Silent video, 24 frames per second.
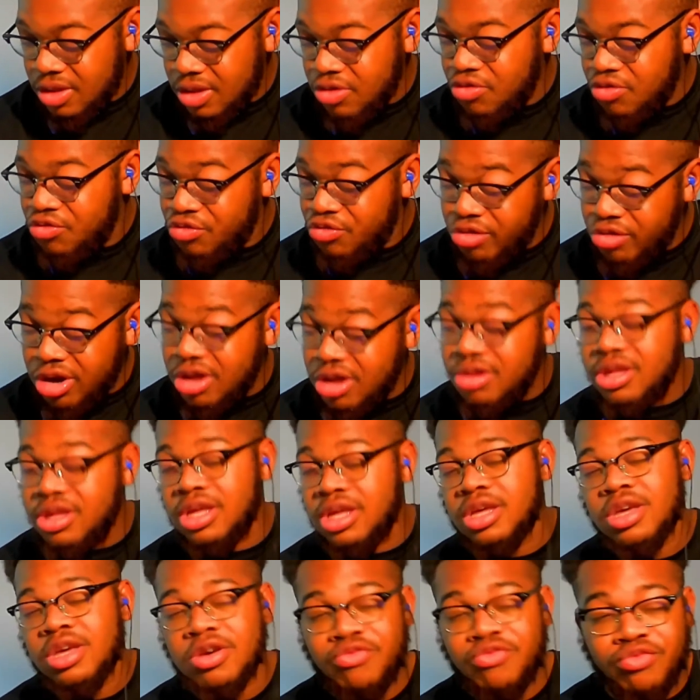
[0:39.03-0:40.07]

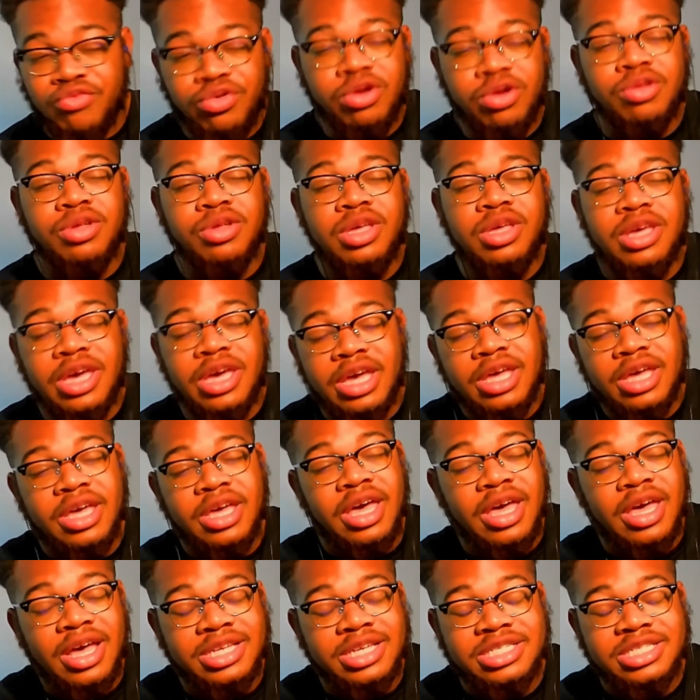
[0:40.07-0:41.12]
really, really
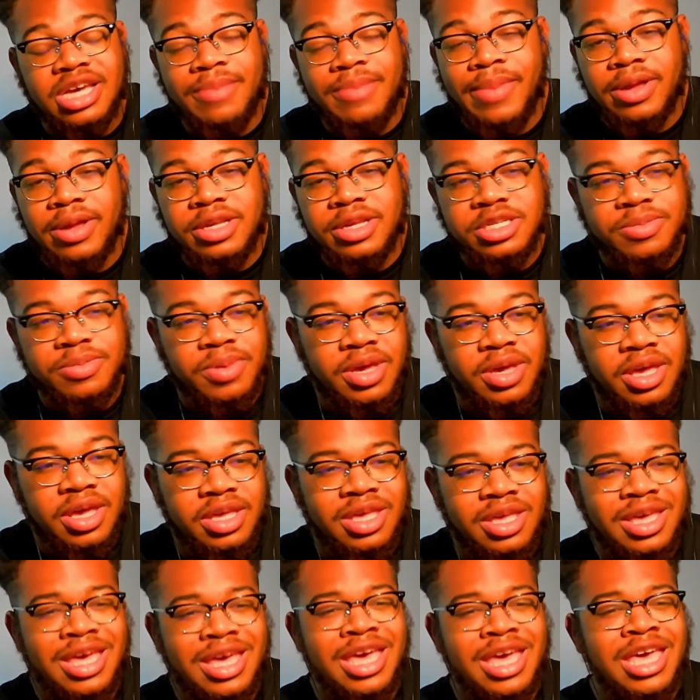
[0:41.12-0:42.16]
excited about this pick.
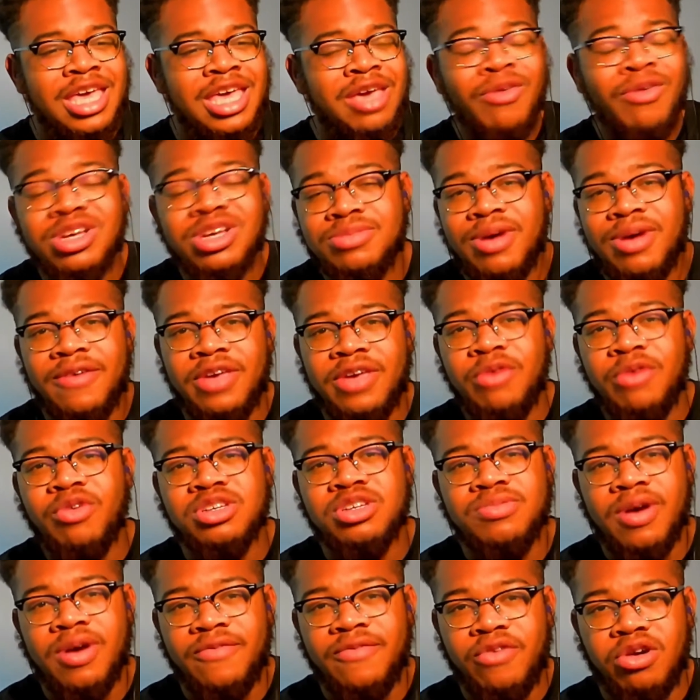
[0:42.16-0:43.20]
He was
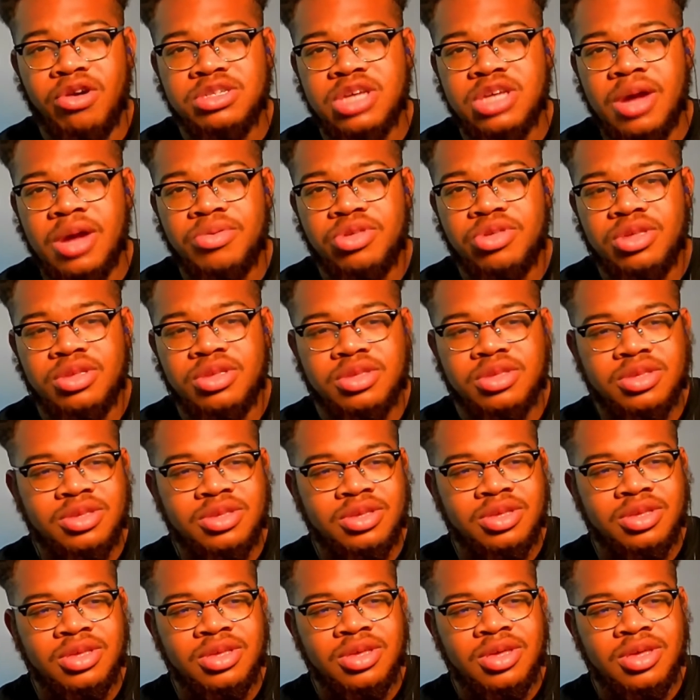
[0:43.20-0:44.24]
my first option,
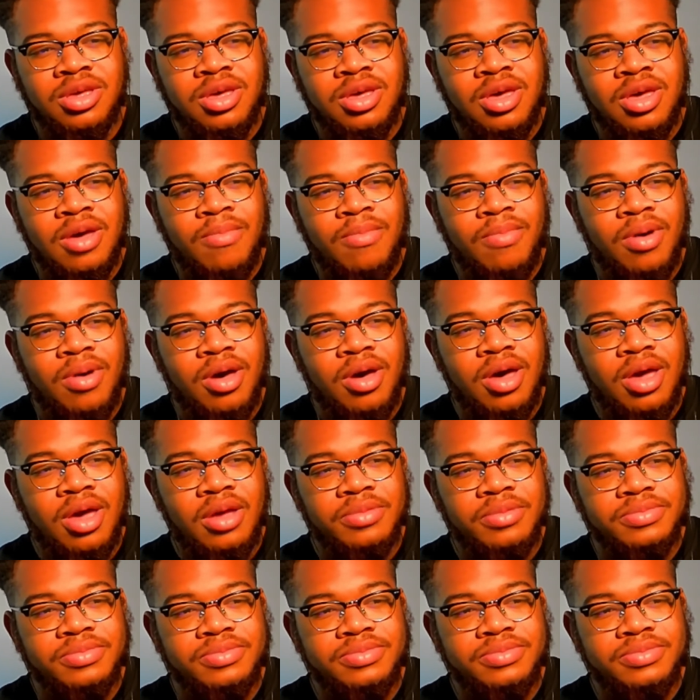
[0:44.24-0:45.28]
but